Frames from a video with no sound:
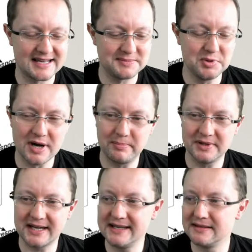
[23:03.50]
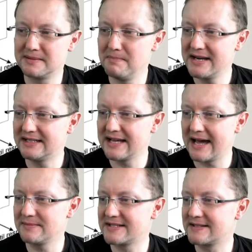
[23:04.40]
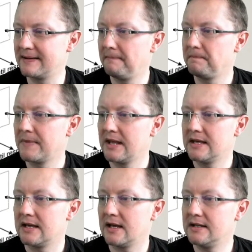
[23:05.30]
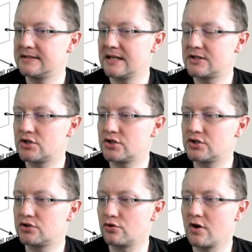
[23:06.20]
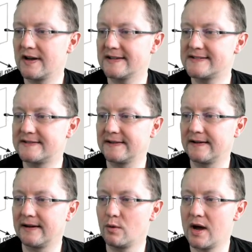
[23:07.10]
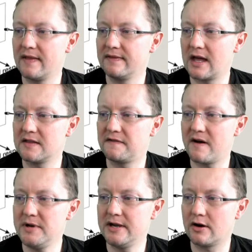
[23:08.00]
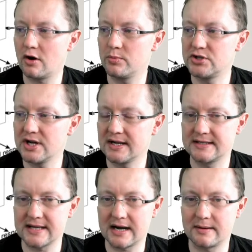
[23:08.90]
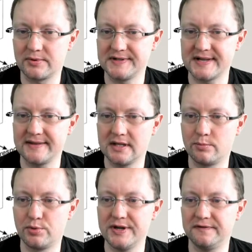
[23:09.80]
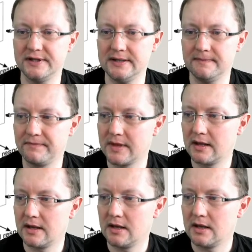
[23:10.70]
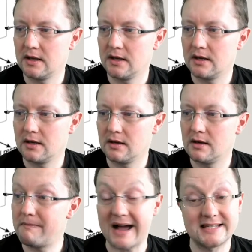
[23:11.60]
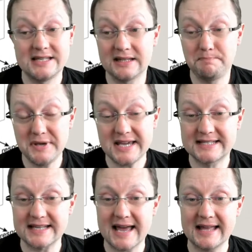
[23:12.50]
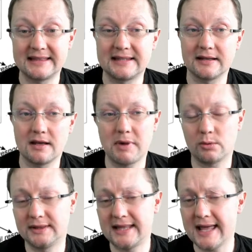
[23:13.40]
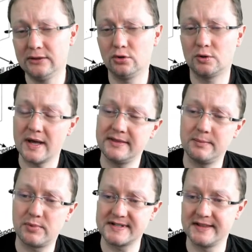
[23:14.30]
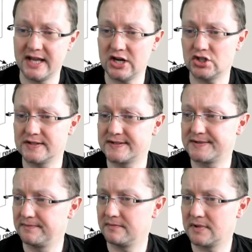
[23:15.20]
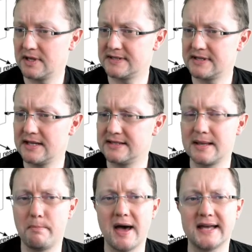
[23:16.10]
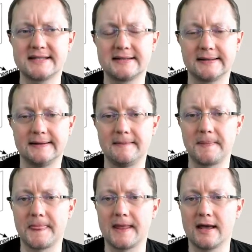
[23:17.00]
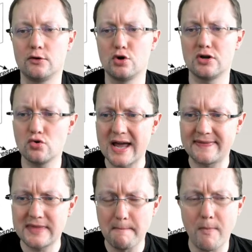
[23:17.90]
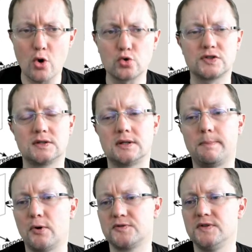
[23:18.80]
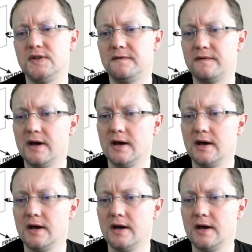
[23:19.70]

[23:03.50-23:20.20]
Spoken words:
has been replicated many times. It's the strongest when unfamiliar objects are presented briefly. It peaks at about 10 to 20 presentations. It's the best. You get the most positive